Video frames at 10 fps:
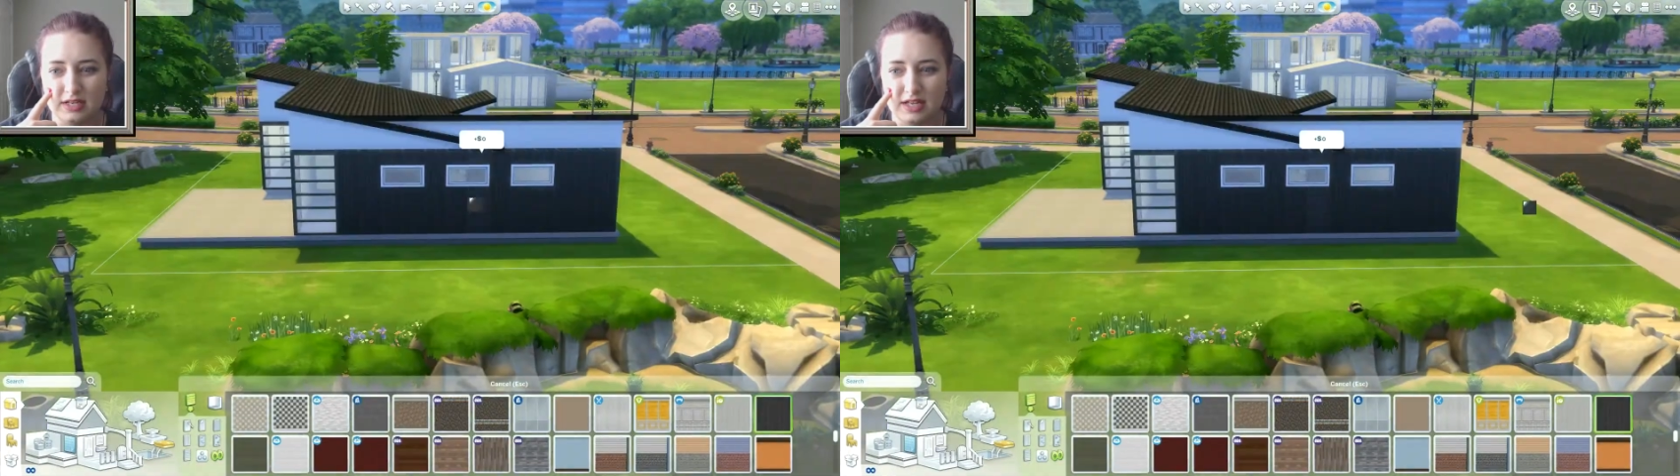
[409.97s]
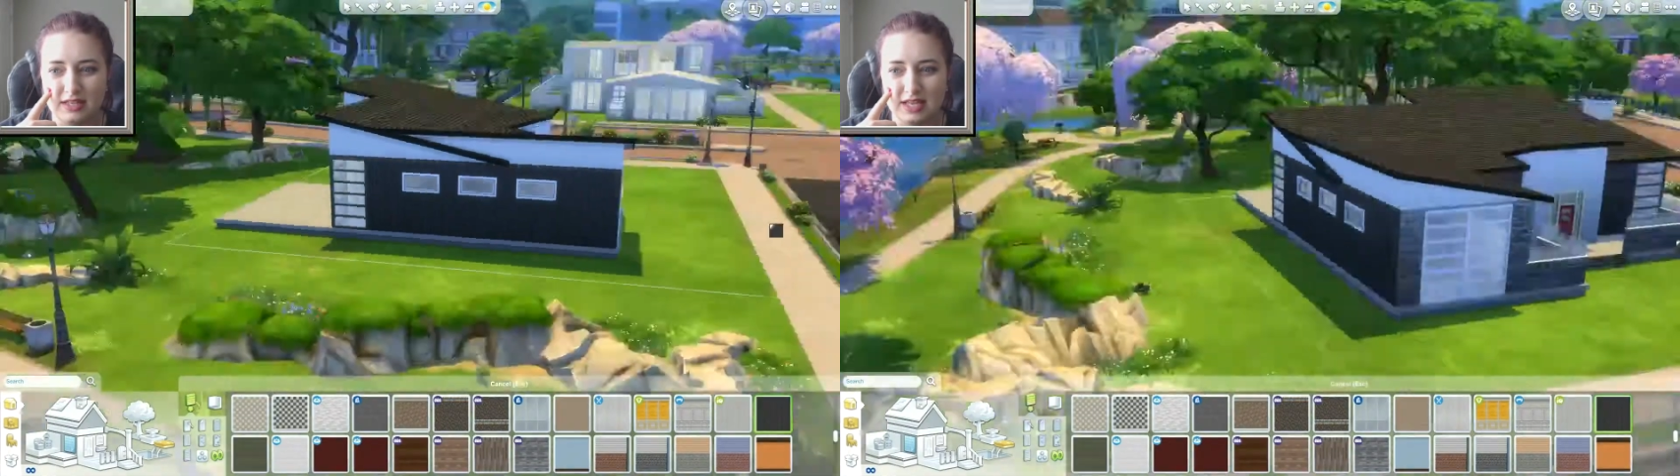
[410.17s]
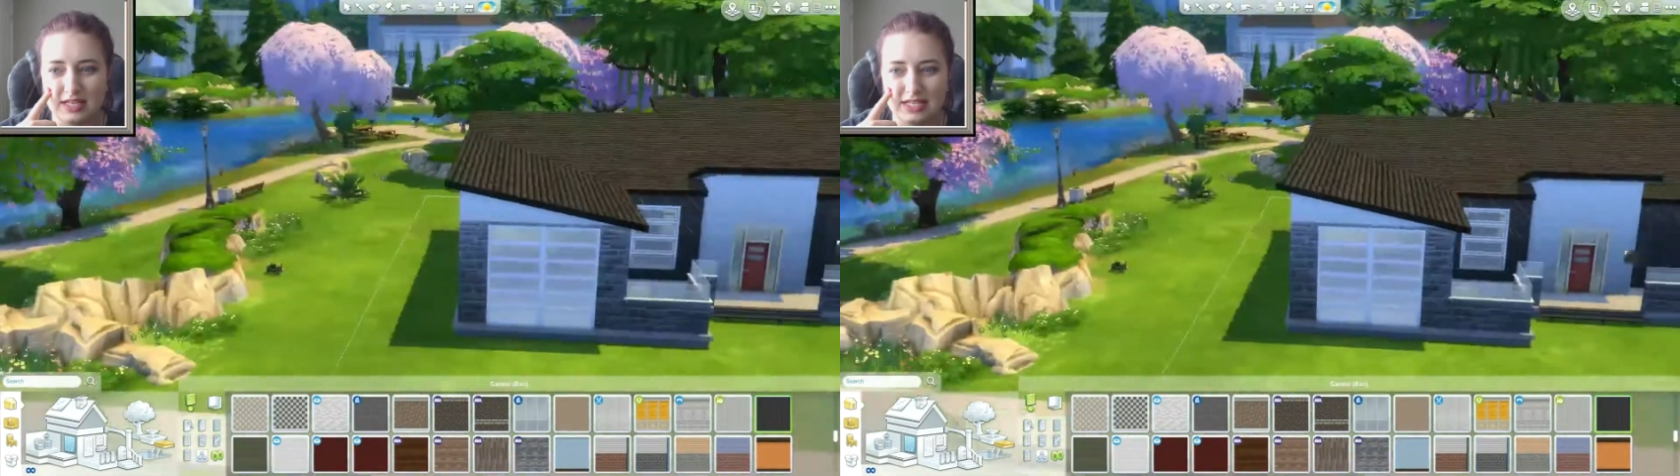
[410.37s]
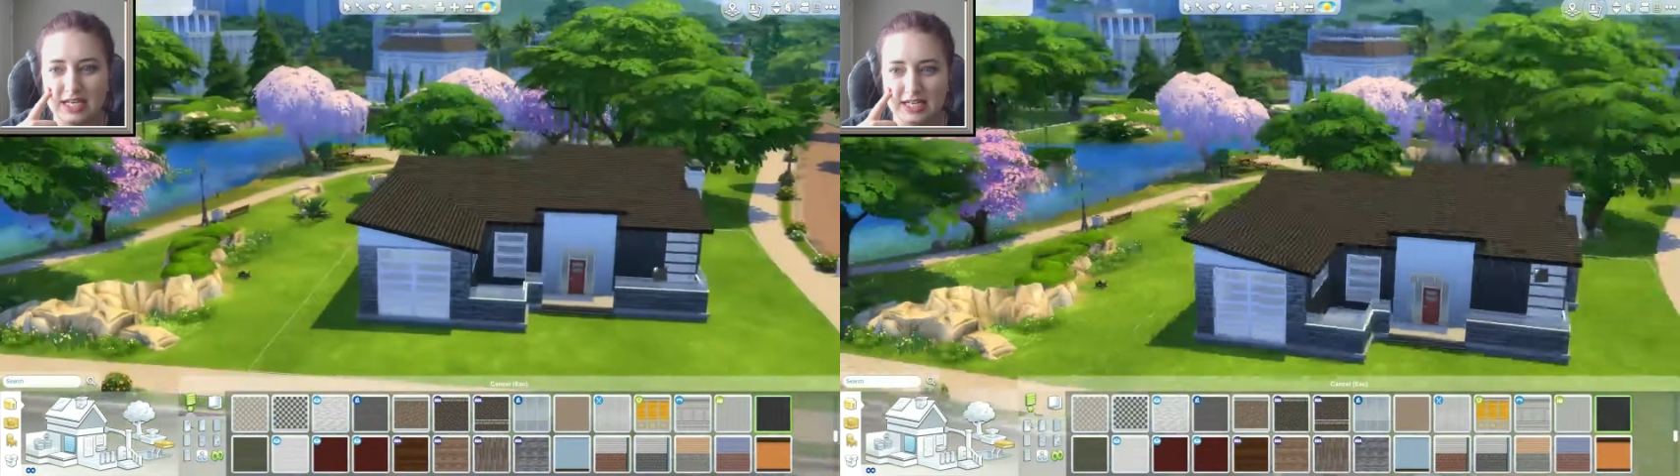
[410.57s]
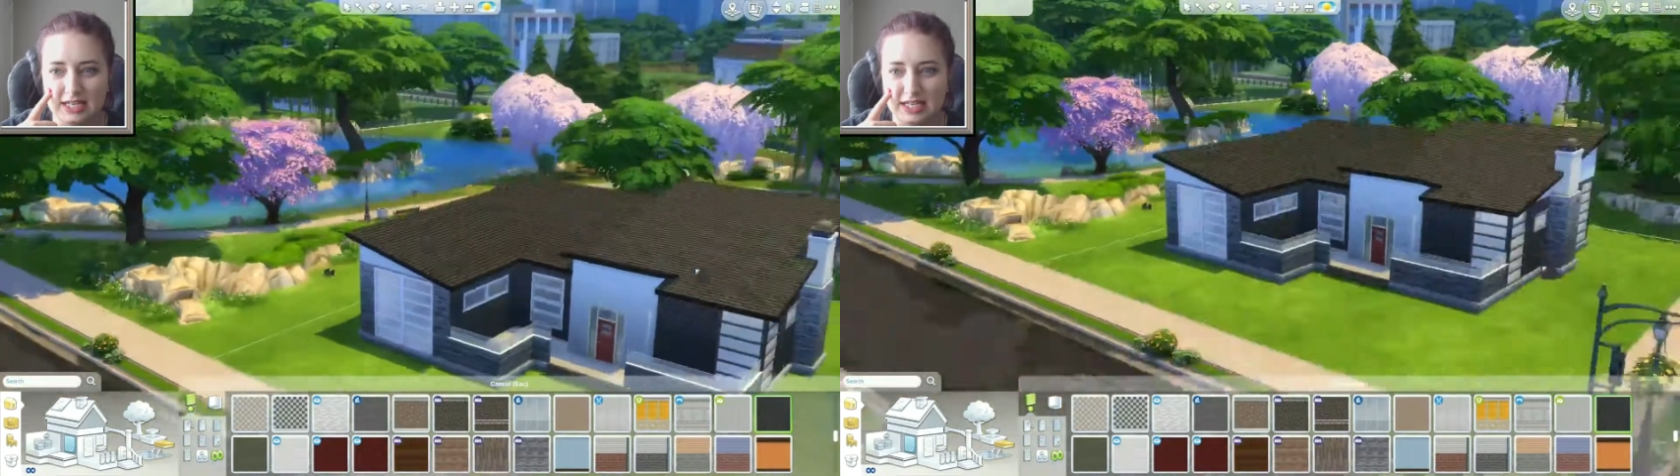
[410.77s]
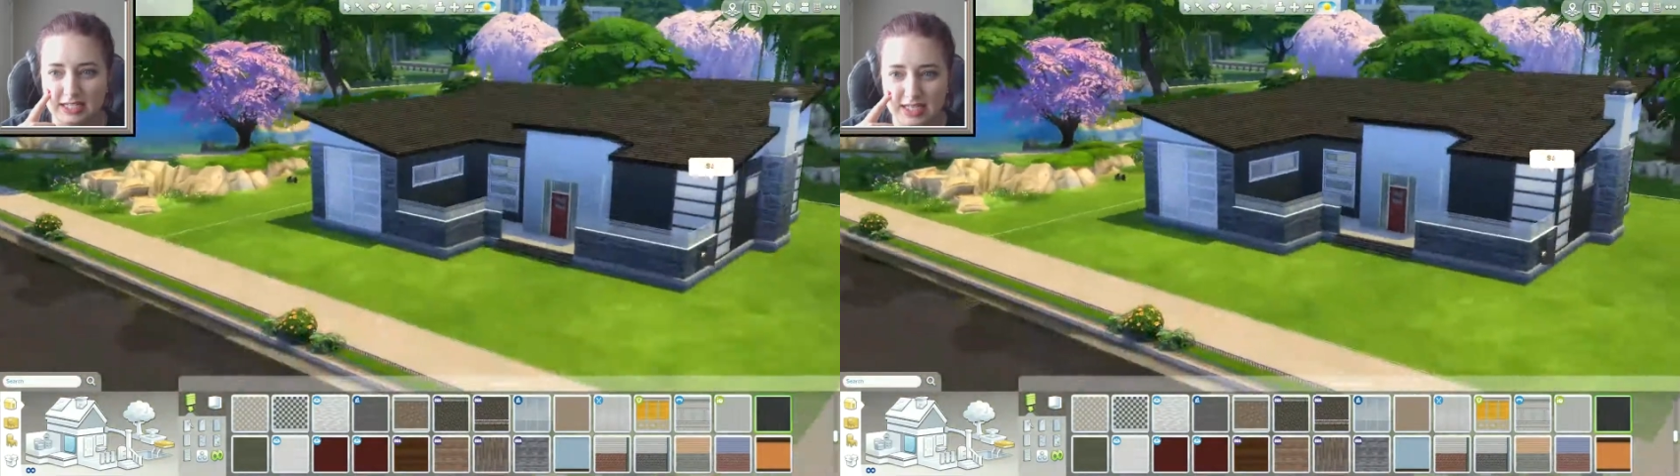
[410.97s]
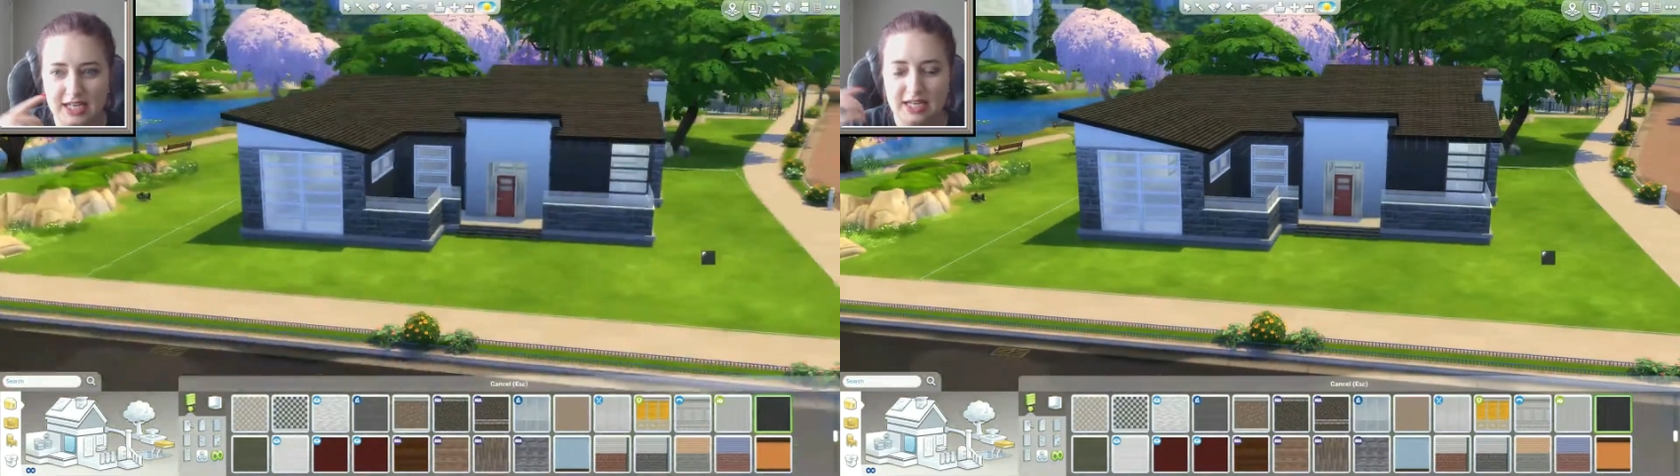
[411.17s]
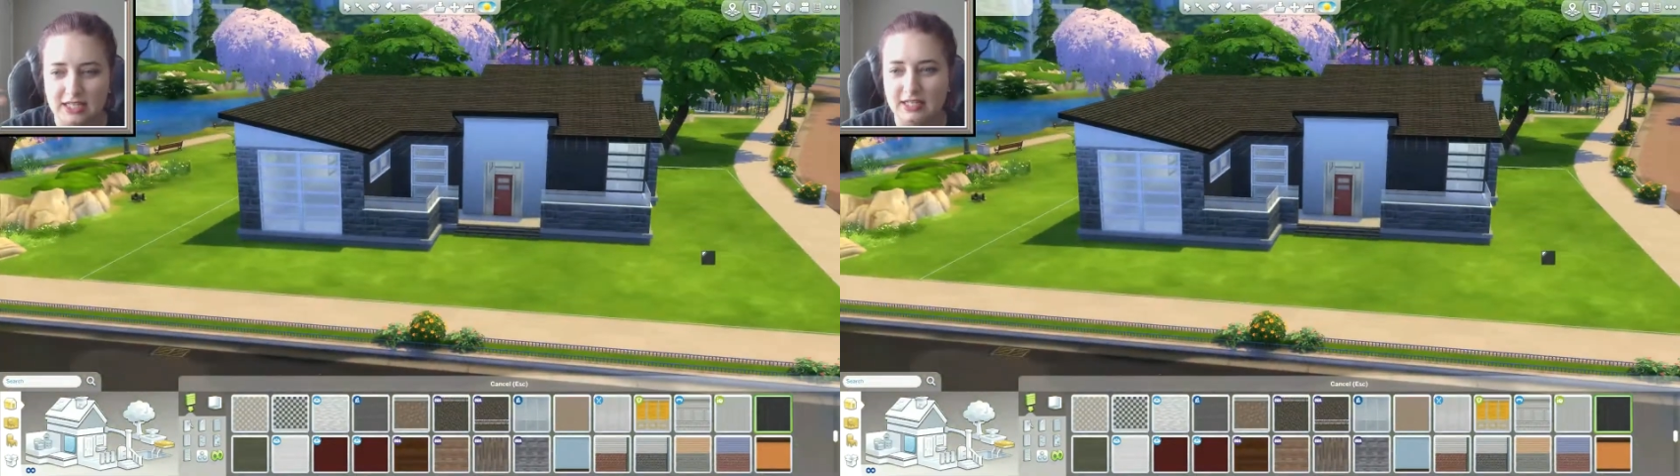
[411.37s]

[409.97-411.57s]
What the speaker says: it needed it. It needed